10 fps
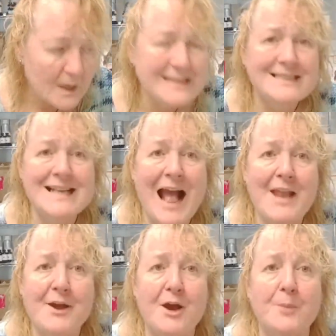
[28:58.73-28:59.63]

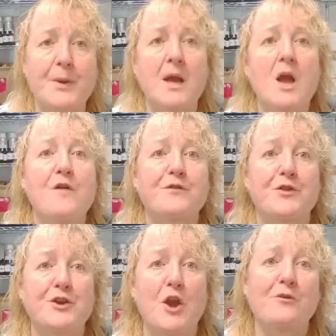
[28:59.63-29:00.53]
sign up for
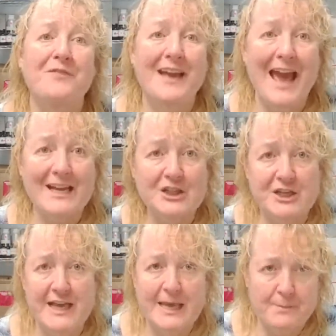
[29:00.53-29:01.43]
the
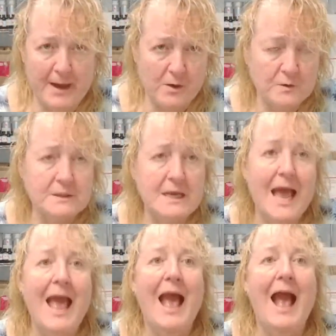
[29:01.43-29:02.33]
notification emails,
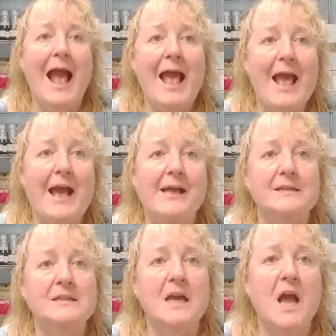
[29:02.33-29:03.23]

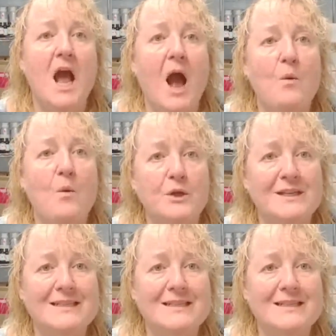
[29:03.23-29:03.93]
and I want you to